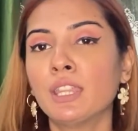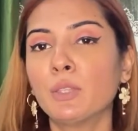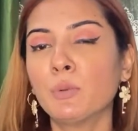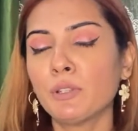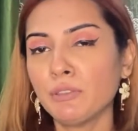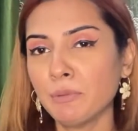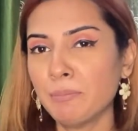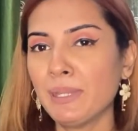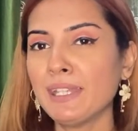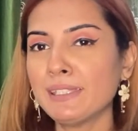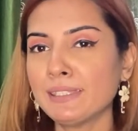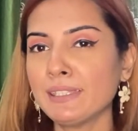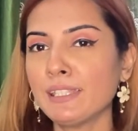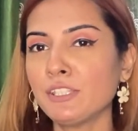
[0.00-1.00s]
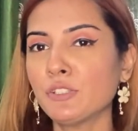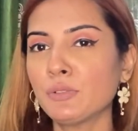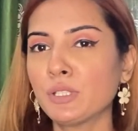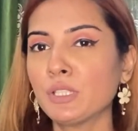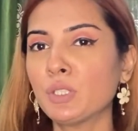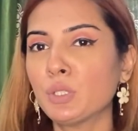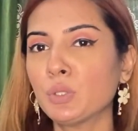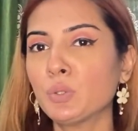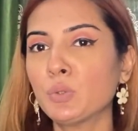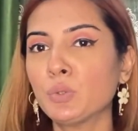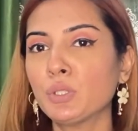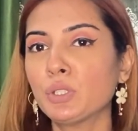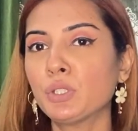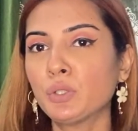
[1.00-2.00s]
One of the best things you can
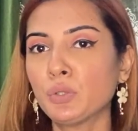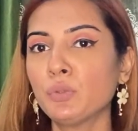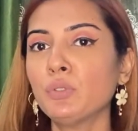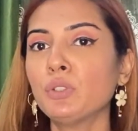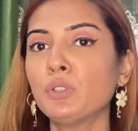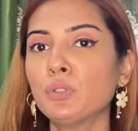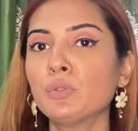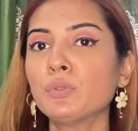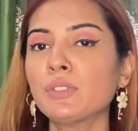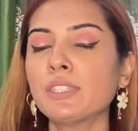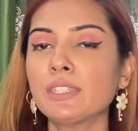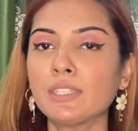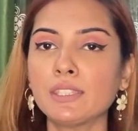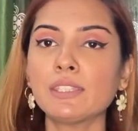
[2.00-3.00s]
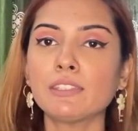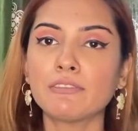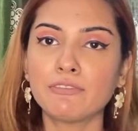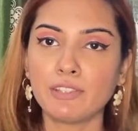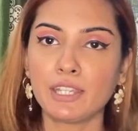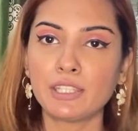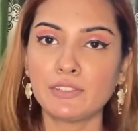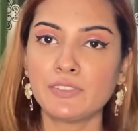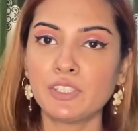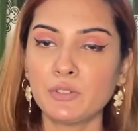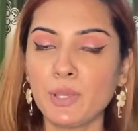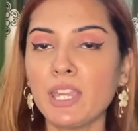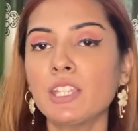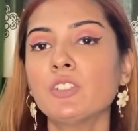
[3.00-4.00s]
do to use this effective
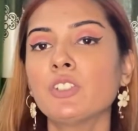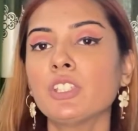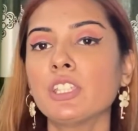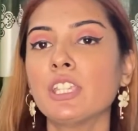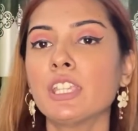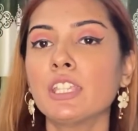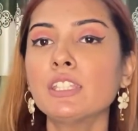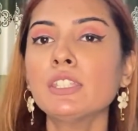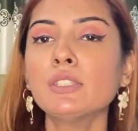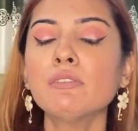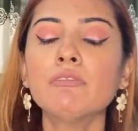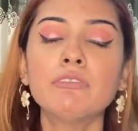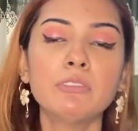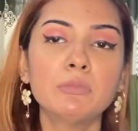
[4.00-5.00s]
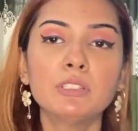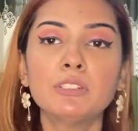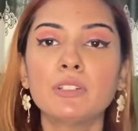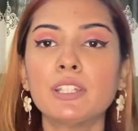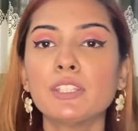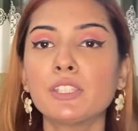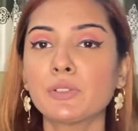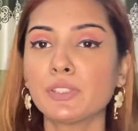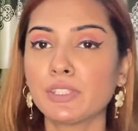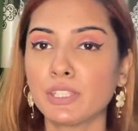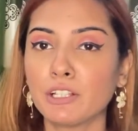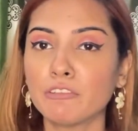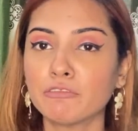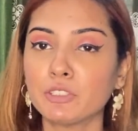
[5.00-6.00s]
strategy is to familiarize
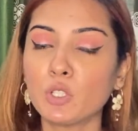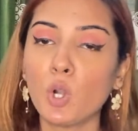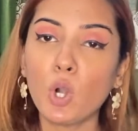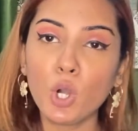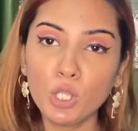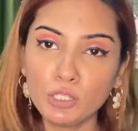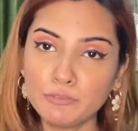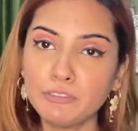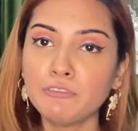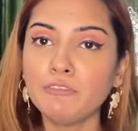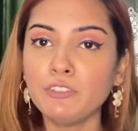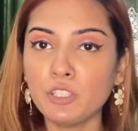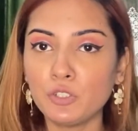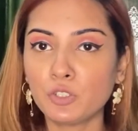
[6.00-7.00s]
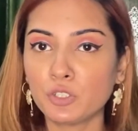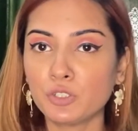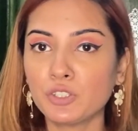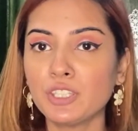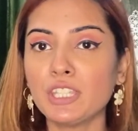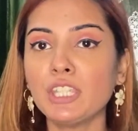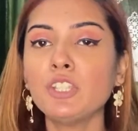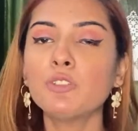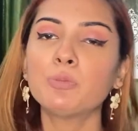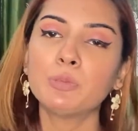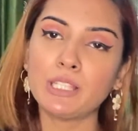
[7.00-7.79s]
yourself with all of the features each